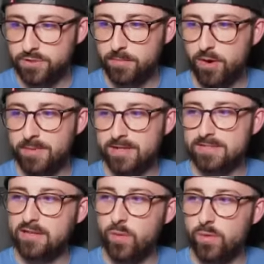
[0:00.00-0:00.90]
Should we put him in
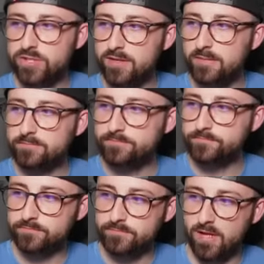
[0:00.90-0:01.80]
instead of Wilson then?
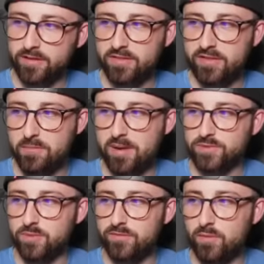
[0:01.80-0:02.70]
I don't think I'm going to be able
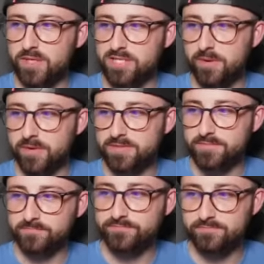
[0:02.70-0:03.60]
to afford this, to be honest.
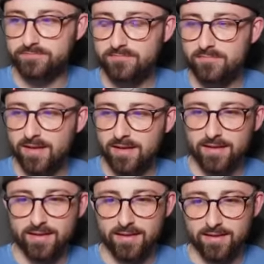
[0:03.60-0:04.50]

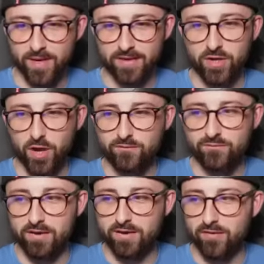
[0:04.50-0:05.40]
We're going to have to go
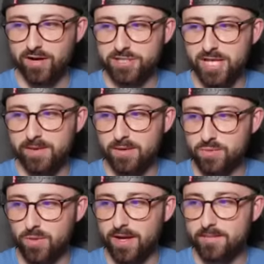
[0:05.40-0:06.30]
very, very cheap
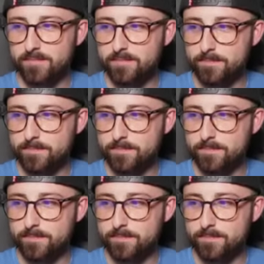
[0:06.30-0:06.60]
elsewhere.